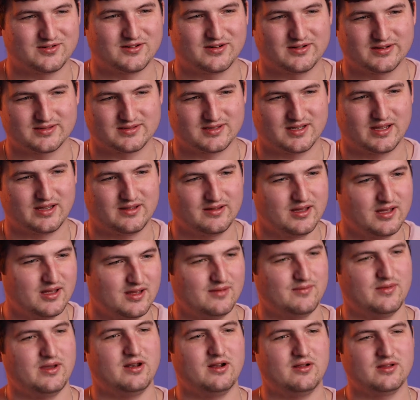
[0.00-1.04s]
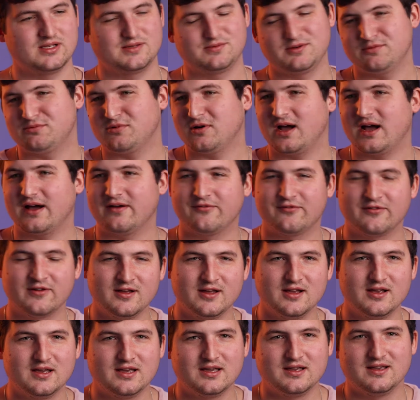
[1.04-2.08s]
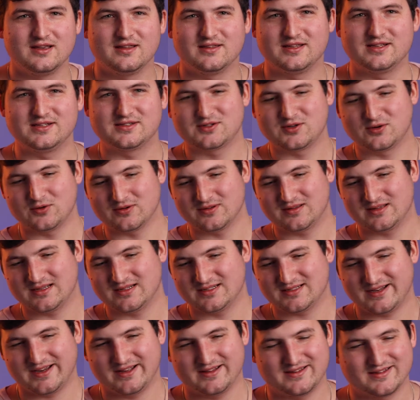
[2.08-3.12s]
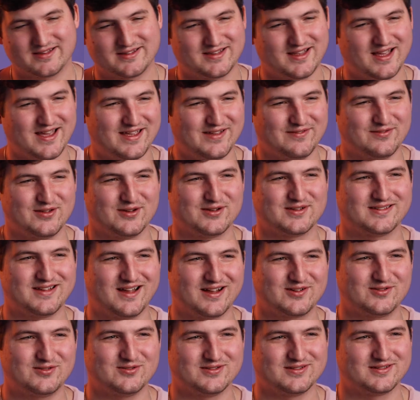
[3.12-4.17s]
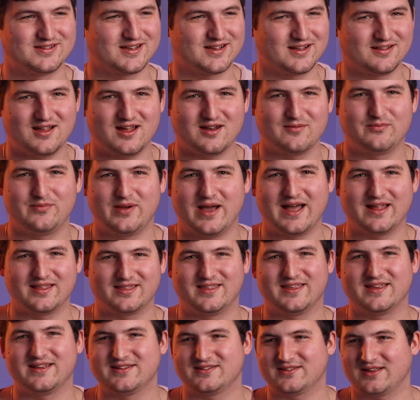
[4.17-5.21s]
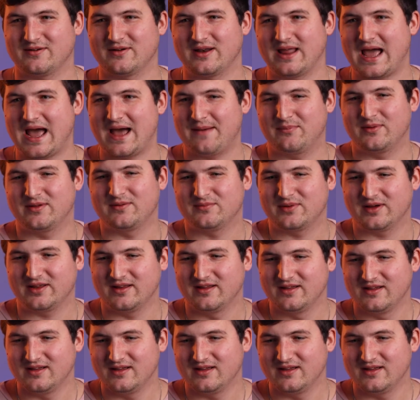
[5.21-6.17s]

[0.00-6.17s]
I was like, man, all these people have these cool things they get to say, even though it's not cool. It's like a lot of bad things that would happen. But